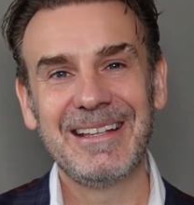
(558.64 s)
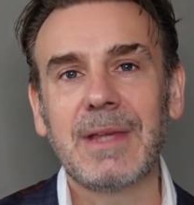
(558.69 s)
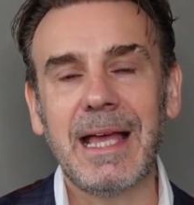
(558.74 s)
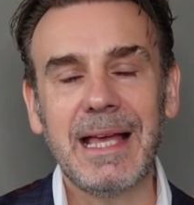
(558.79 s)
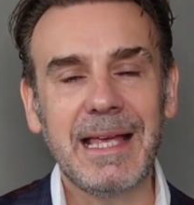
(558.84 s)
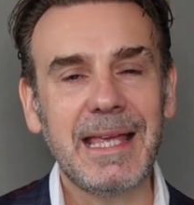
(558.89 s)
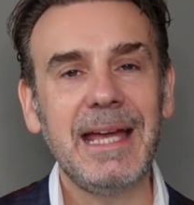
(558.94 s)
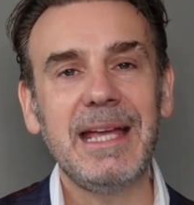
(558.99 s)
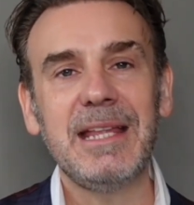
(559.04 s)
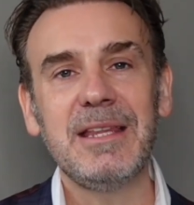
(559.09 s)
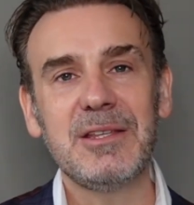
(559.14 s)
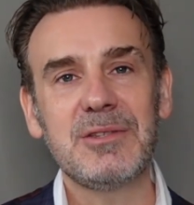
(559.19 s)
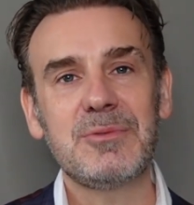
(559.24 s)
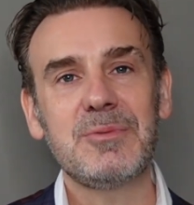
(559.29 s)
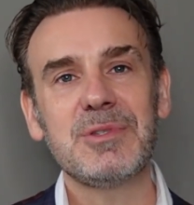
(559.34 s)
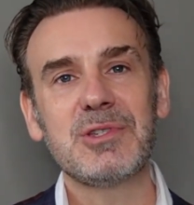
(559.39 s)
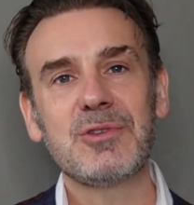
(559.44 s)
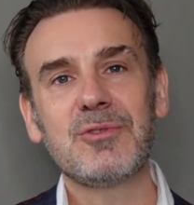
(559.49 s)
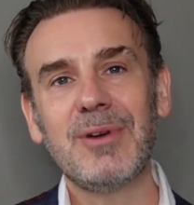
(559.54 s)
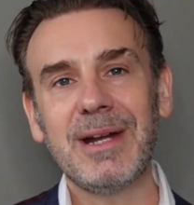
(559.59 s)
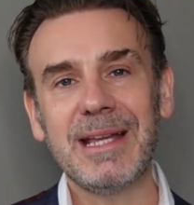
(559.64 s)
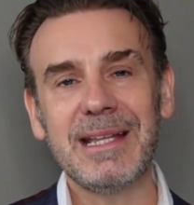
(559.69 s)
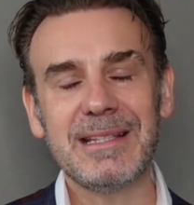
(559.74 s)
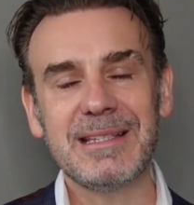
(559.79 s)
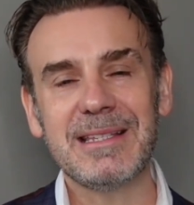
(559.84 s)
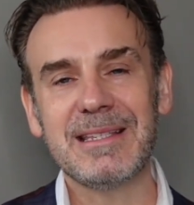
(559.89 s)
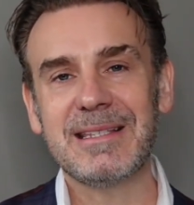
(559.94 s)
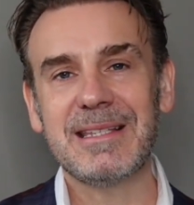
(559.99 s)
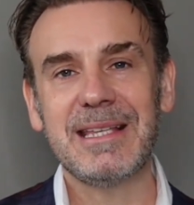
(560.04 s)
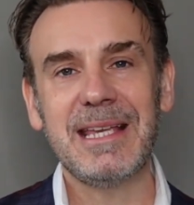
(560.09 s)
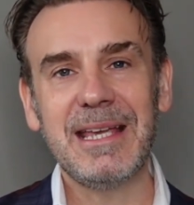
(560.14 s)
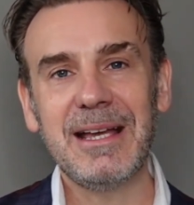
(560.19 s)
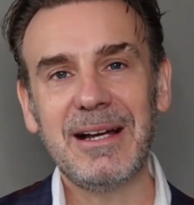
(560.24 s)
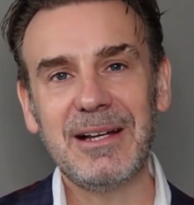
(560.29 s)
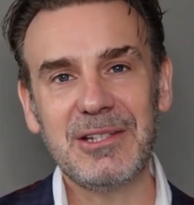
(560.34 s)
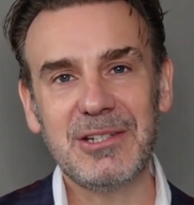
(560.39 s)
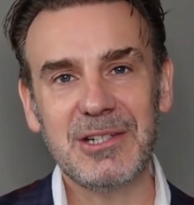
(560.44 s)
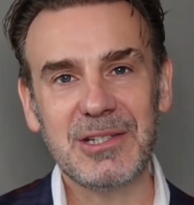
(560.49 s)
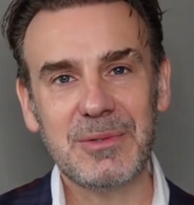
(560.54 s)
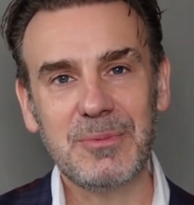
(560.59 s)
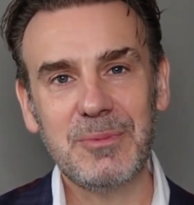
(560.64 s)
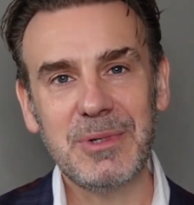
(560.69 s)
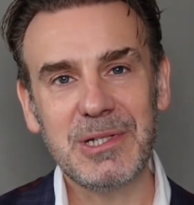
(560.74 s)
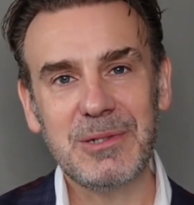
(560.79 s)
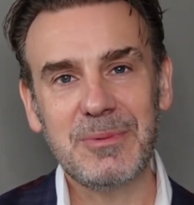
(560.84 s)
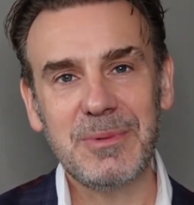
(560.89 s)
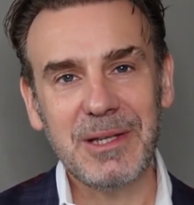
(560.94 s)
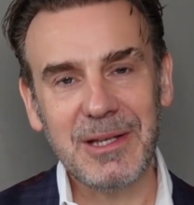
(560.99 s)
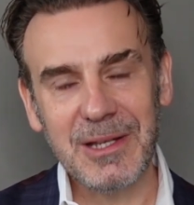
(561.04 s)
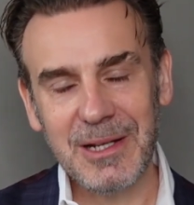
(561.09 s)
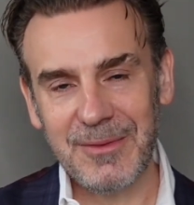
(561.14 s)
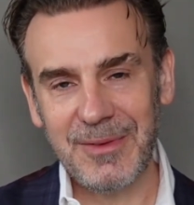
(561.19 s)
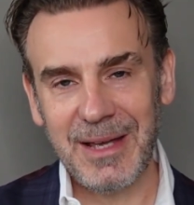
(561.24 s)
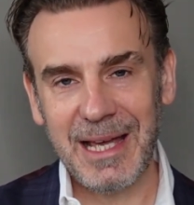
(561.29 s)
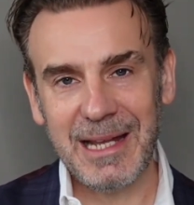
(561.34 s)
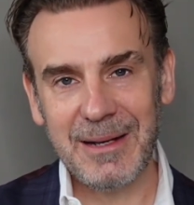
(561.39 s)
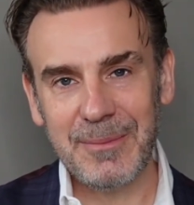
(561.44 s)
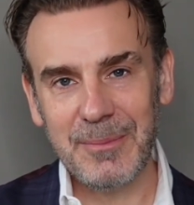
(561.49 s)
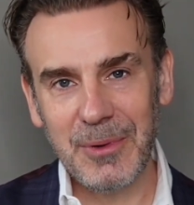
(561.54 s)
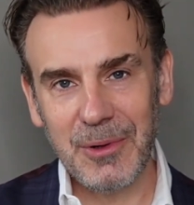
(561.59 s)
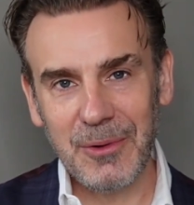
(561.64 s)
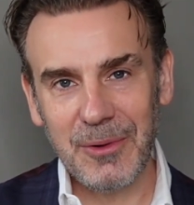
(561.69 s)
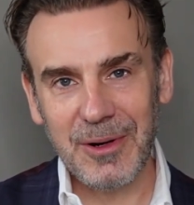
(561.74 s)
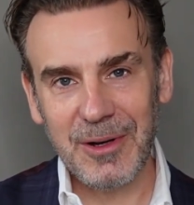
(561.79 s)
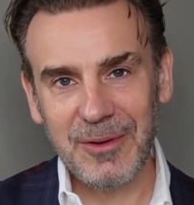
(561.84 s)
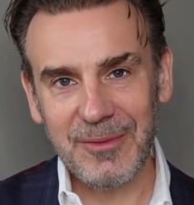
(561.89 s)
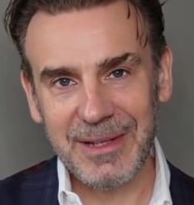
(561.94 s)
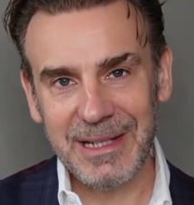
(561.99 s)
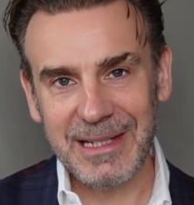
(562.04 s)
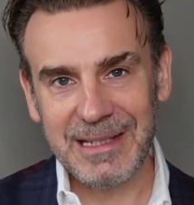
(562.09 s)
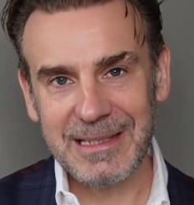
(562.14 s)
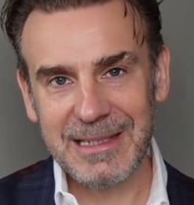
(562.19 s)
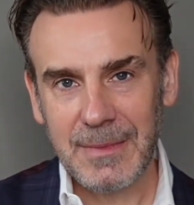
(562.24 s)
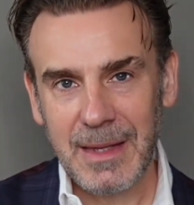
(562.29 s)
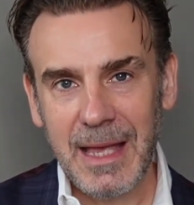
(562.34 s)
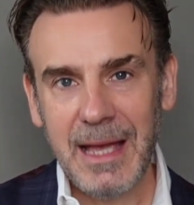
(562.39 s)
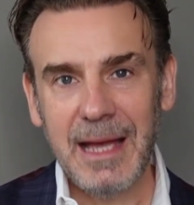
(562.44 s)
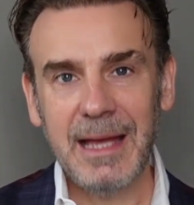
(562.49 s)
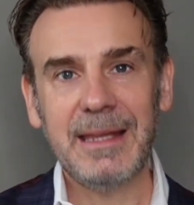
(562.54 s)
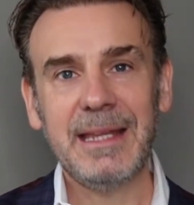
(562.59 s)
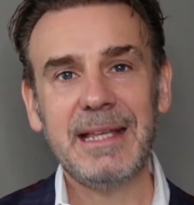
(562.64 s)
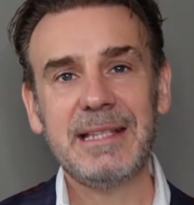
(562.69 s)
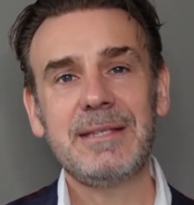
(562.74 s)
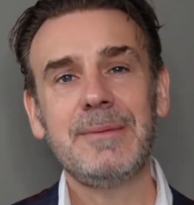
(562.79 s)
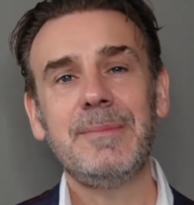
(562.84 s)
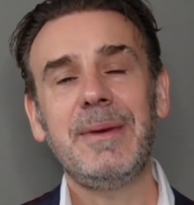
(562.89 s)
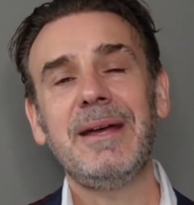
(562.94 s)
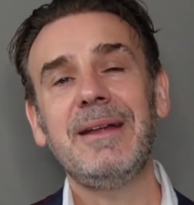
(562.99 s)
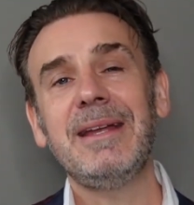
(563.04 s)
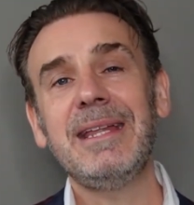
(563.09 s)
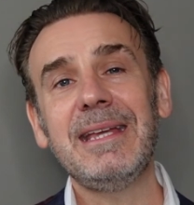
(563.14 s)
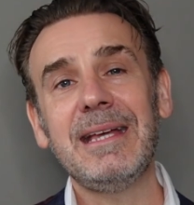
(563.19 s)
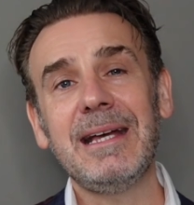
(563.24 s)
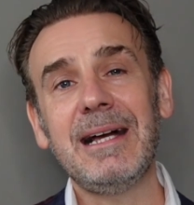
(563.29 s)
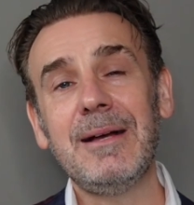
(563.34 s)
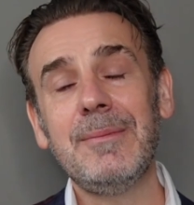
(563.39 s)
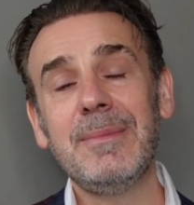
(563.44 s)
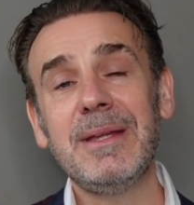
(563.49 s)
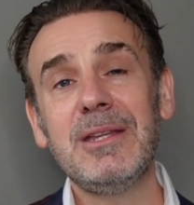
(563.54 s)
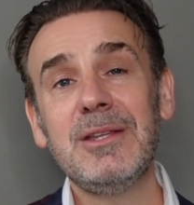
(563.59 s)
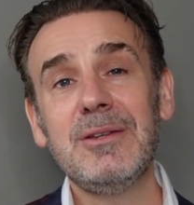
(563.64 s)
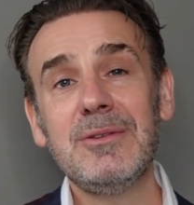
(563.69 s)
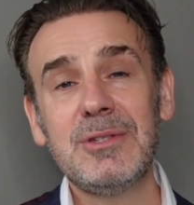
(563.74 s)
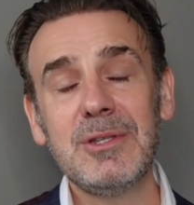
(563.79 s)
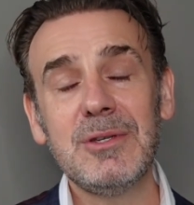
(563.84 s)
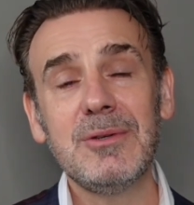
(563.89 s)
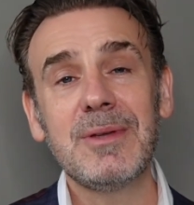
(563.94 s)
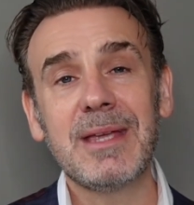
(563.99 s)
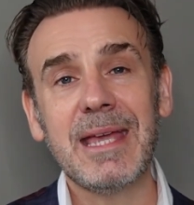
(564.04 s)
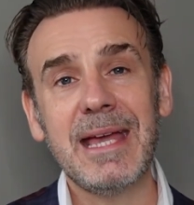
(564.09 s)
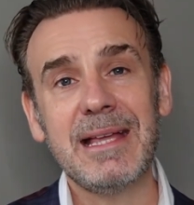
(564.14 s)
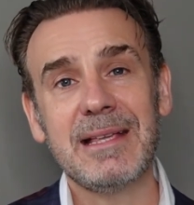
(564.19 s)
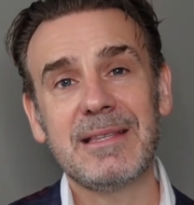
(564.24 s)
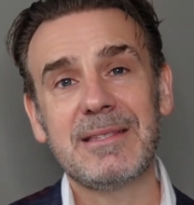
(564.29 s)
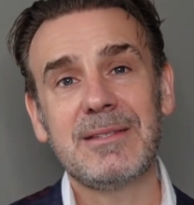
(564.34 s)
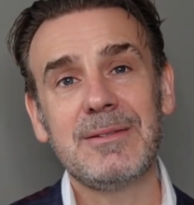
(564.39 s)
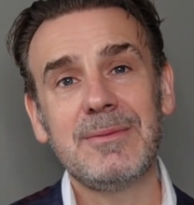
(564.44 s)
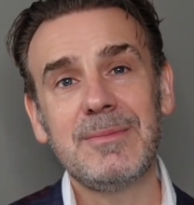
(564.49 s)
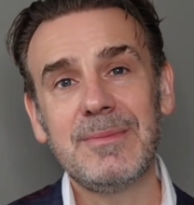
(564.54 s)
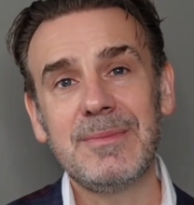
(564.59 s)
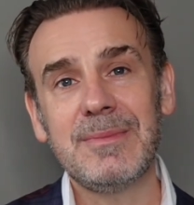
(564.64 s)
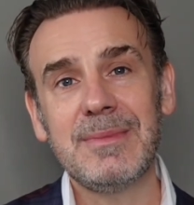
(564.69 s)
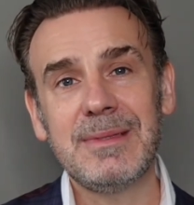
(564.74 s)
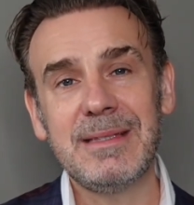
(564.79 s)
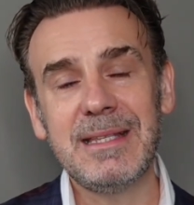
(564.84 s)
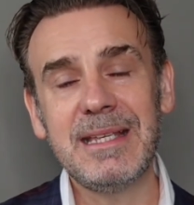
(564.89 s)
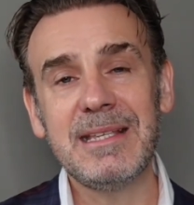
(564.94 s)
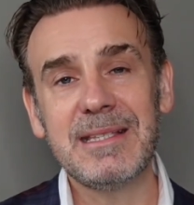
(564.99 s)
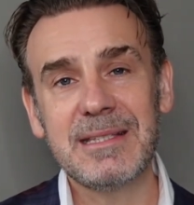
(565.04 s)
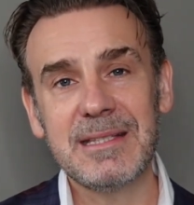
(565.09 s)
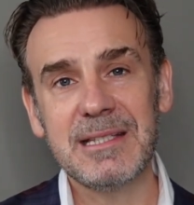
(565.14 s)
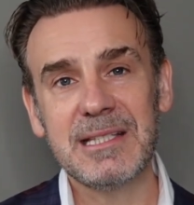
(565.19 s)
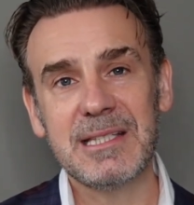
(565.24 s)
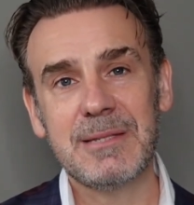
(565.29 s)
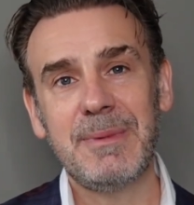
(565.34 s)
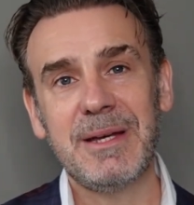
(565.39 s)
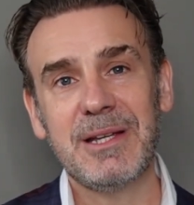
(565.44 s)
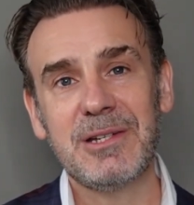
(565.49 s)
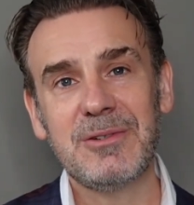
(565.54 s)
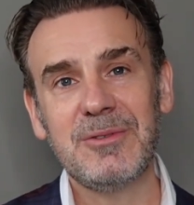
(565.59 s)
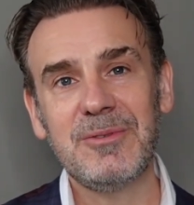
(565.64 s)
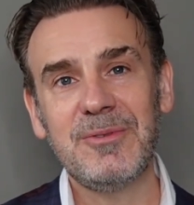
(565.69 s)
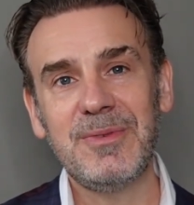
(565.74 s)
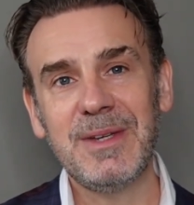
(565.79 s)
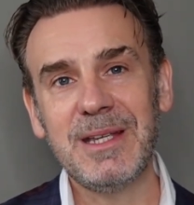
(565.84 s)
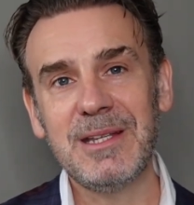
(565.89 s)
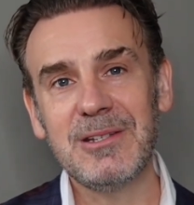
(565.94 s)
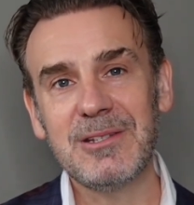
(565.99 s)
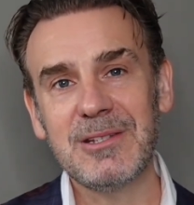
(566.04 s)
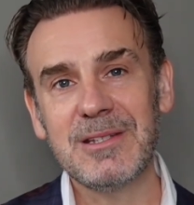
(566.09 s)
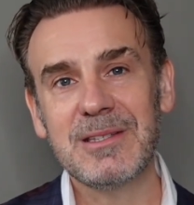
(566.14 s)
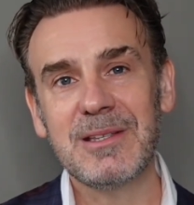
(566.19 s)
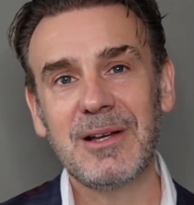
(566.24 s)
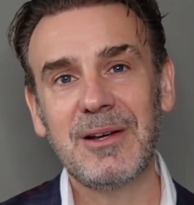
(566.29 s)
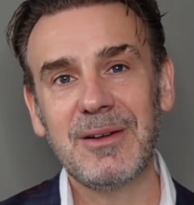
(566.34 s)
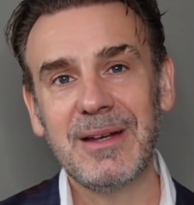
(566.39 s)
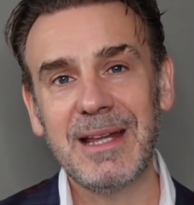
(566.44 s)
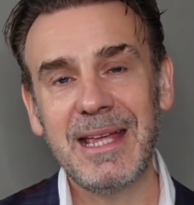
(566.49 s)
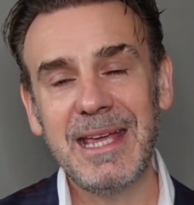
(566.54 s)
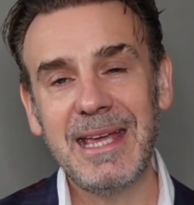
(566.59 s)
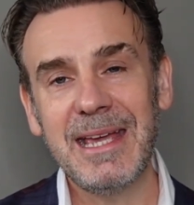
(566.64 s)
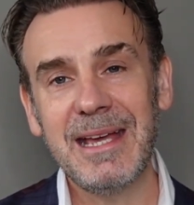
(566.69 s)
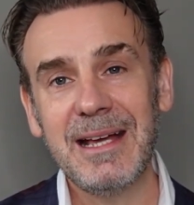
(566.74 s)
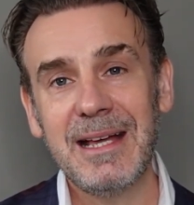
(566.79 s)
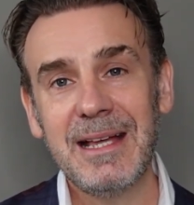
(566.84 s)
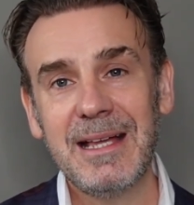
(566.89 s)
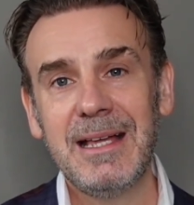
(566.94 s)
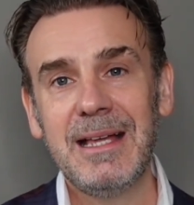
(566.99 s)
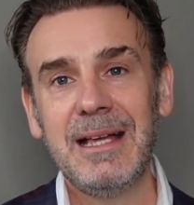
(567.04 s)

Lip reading: Again, this was great to see. I just wish we could have had more of it. And that's about it. I mean, you do get some decent special features on here.